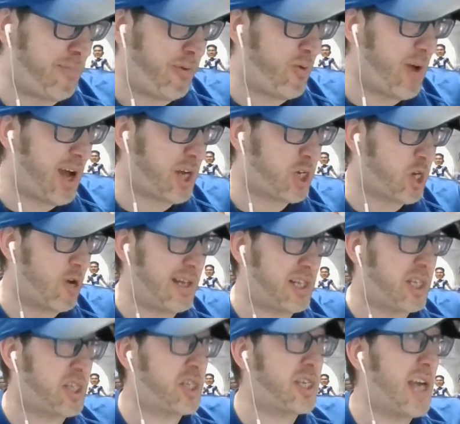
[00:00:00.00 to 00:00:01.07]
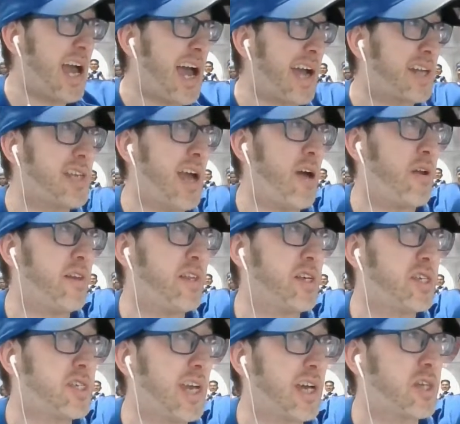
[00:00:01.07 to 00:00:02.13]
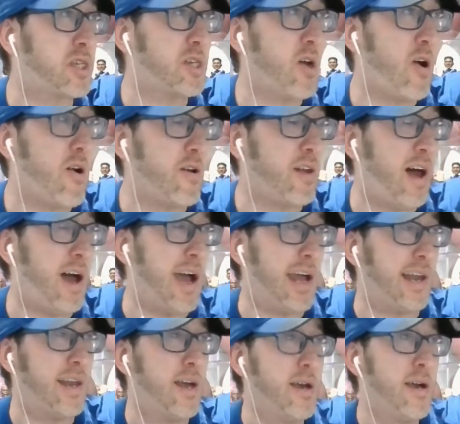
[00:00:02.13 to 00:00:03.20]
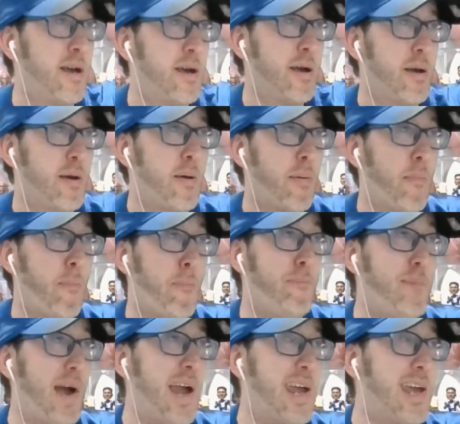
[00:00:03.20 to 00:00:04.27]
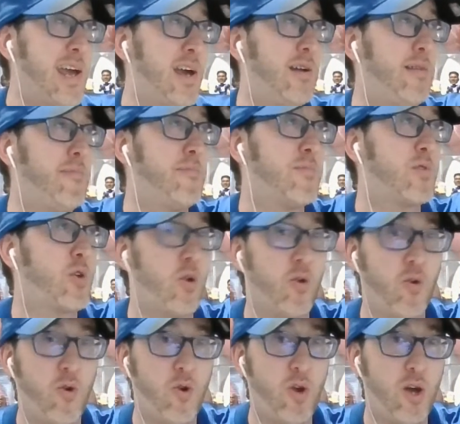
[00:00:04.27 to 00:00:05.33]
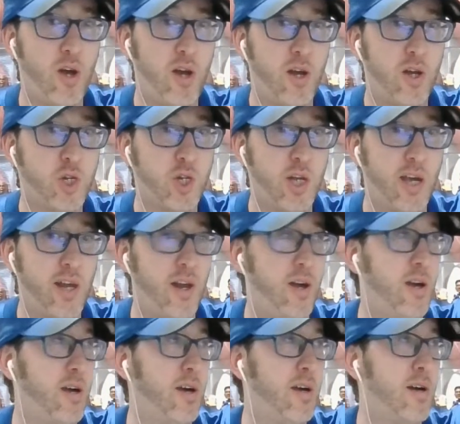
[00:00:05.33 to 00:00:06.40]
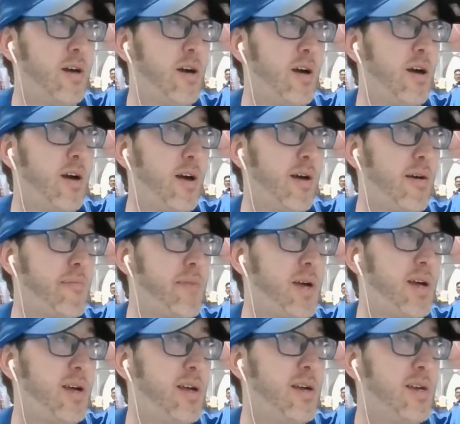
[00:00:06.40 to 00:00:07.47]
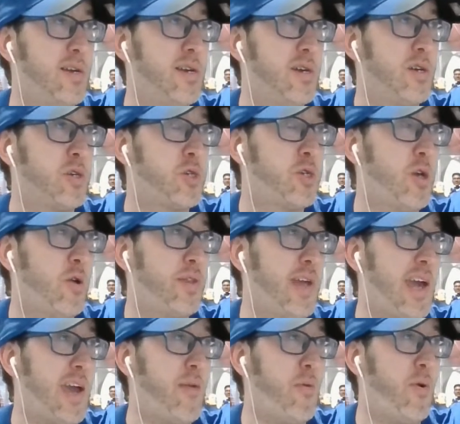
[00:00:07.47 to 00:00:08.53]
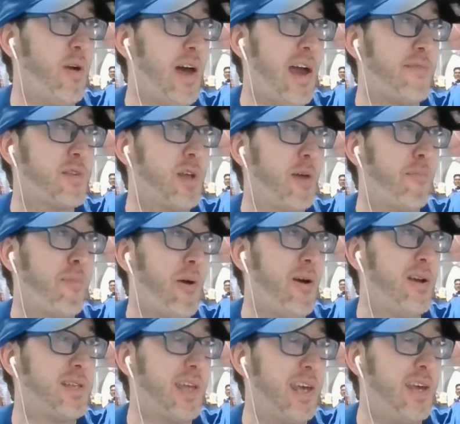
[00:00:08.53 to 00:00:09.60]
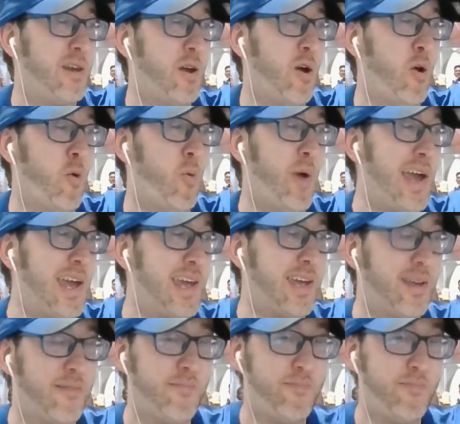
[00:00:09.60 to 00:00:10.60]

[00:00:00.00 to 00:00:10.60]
pressure and sack down to the 6-yard line. Bam! Crushing them. So they will have to punt it away.